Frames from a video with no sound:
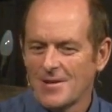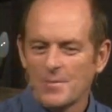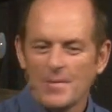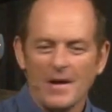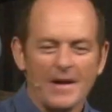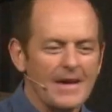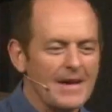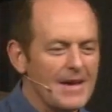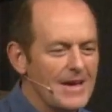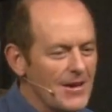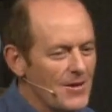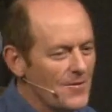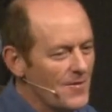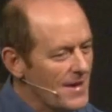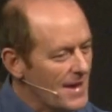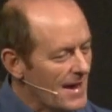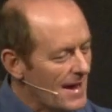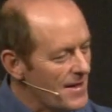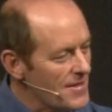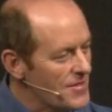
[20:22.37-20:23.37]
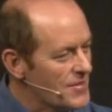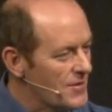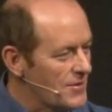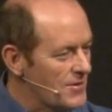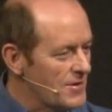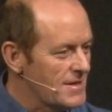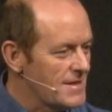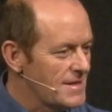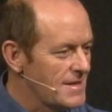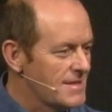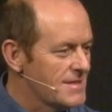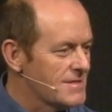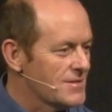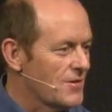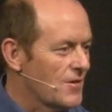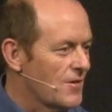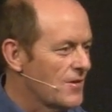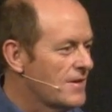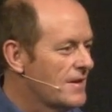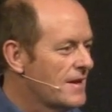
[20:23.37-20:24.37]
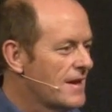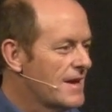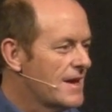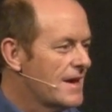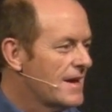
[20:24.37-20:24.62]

But here we are, 30 years on,